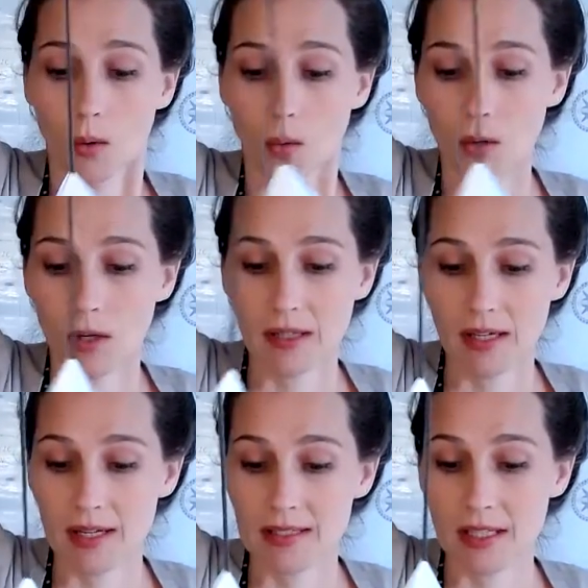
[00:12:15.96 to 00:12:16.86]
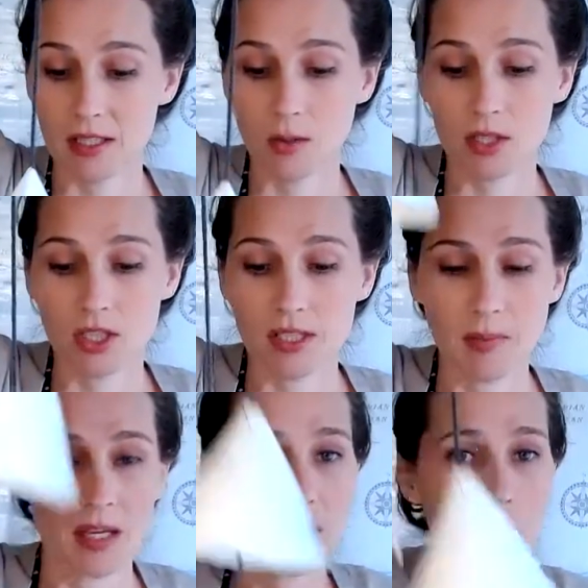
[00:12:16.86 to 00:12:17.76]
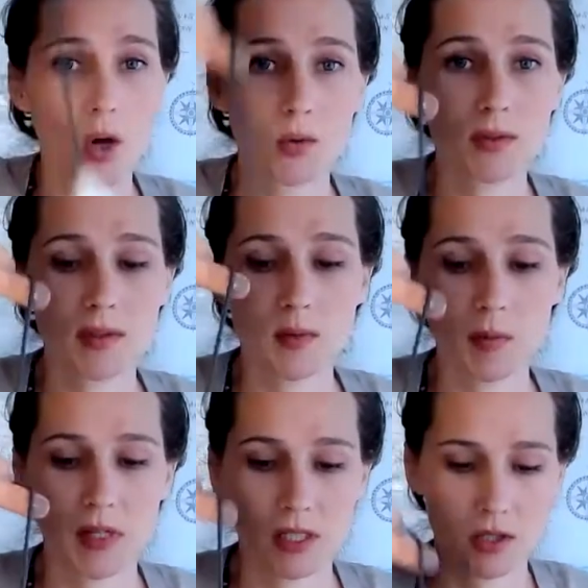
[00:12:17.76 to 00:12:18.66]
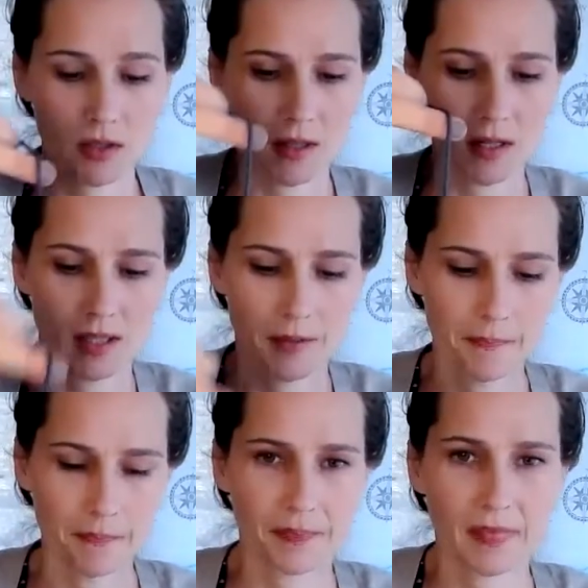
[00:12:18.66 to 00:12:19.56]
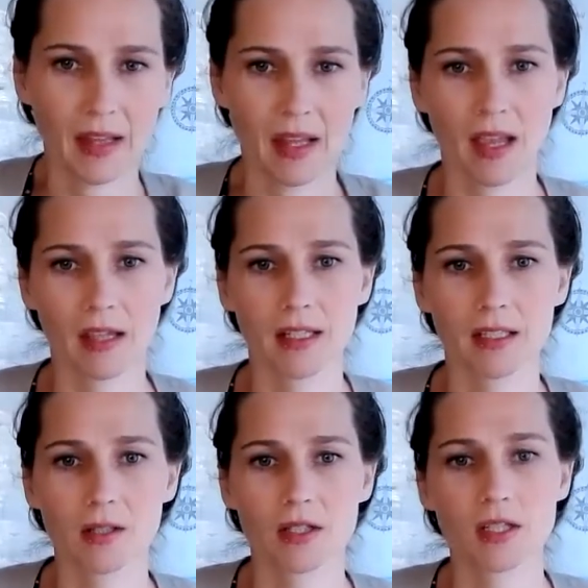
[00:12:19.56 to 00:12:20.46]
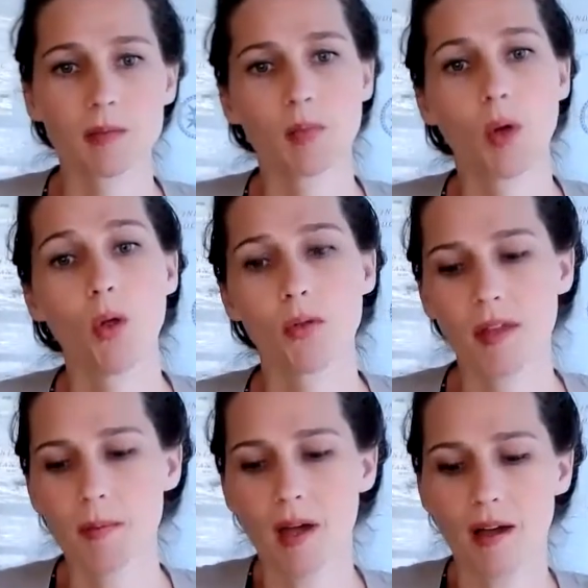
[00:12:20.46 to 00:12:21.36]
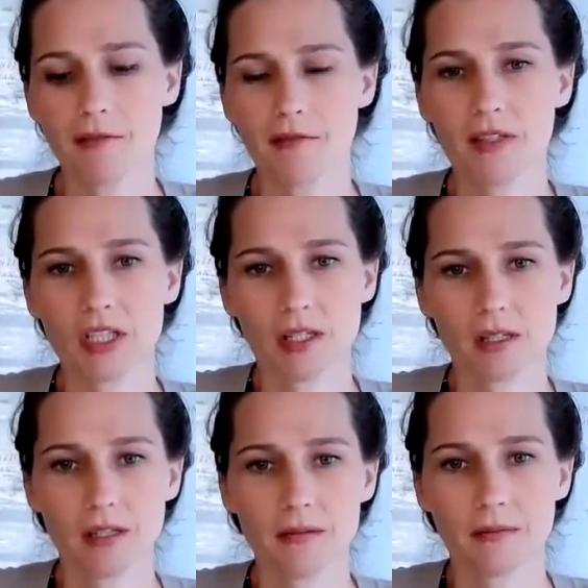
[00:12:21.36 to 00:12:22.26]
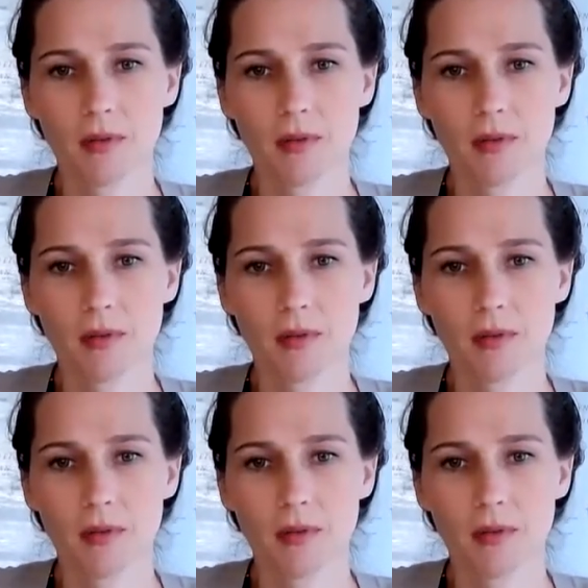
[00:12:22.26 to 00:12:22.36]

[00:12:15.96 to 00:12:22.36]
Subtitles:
Or like I said, you can just make cones with pictures on them, and then you can just pull them off of each other,